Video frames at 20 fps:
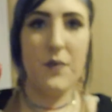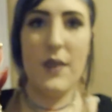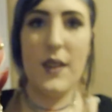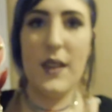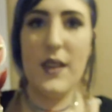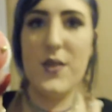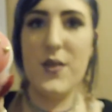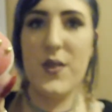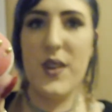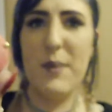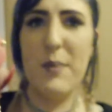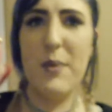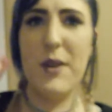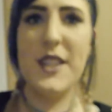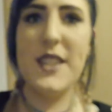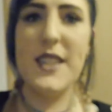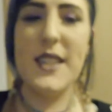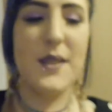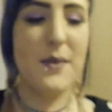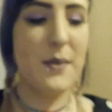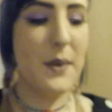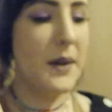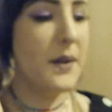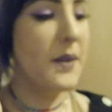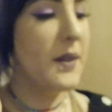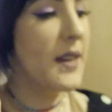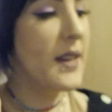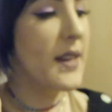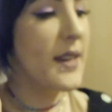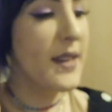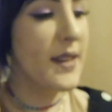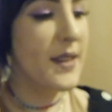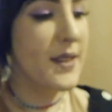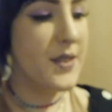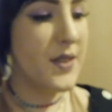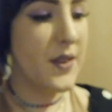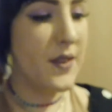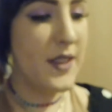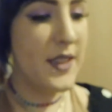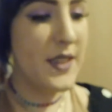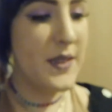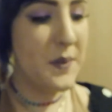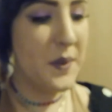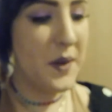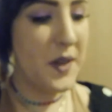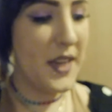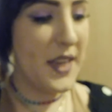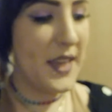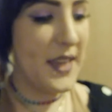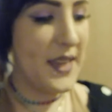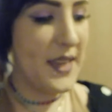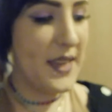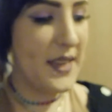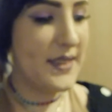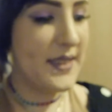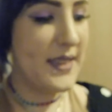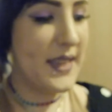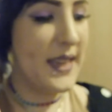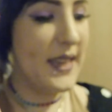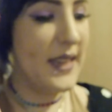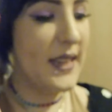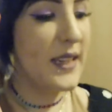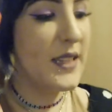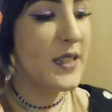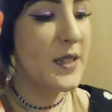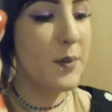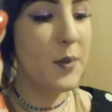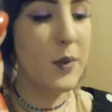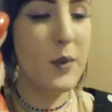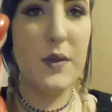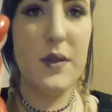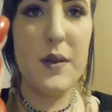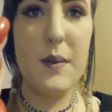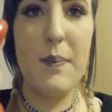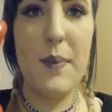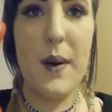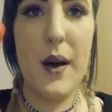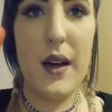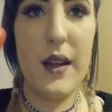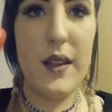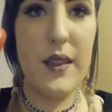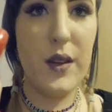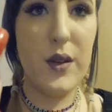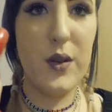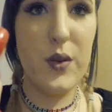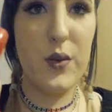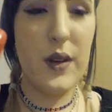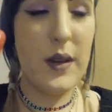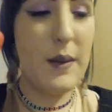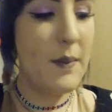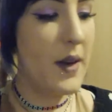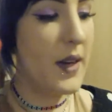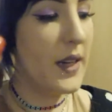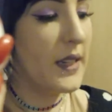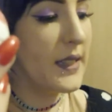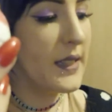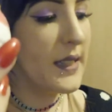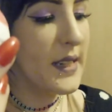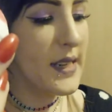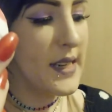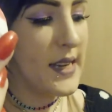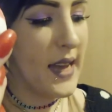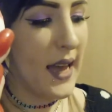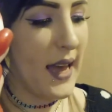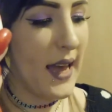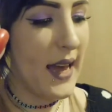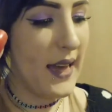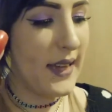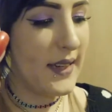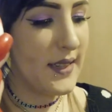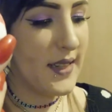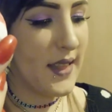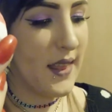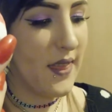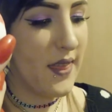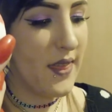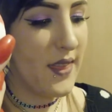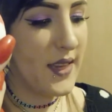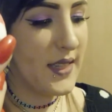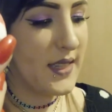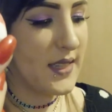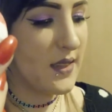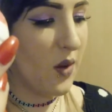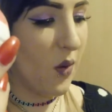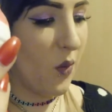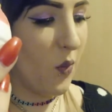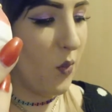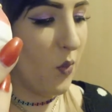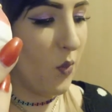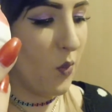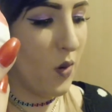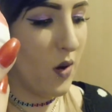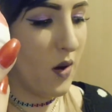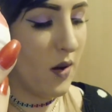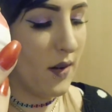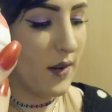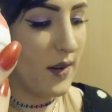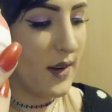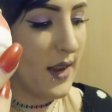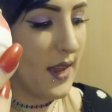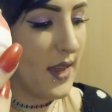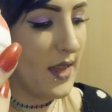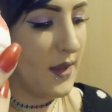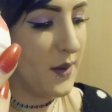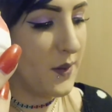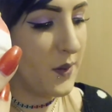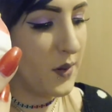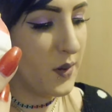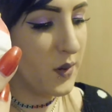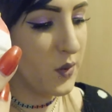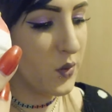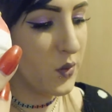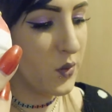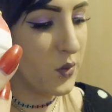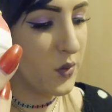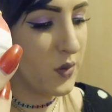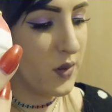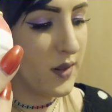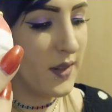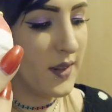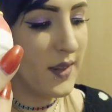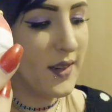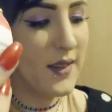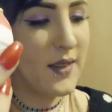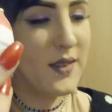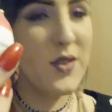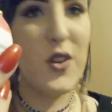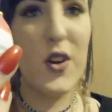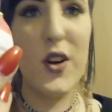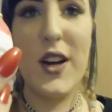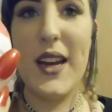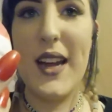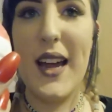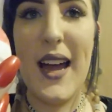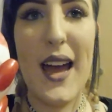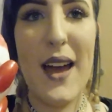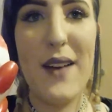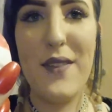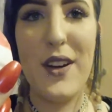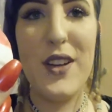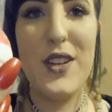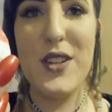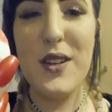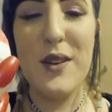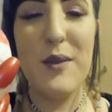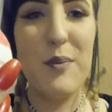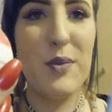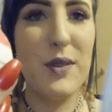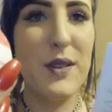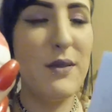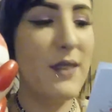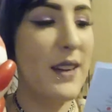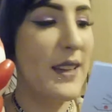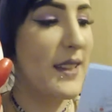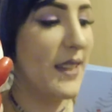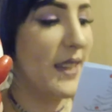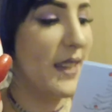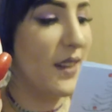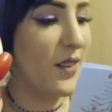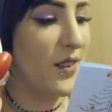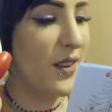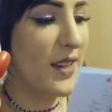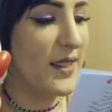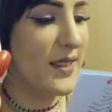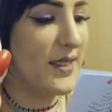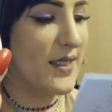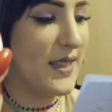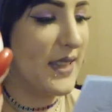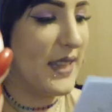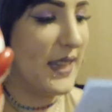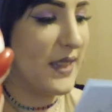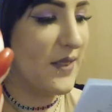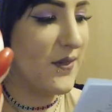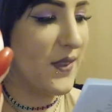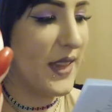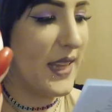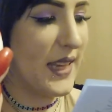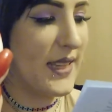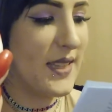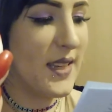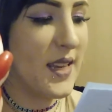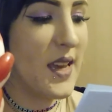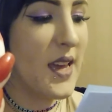It's really pretty as well. So this one is the Glitterballs Bath Creamer, and this one... Sorry, I should have pre-read the ingredients and things for these.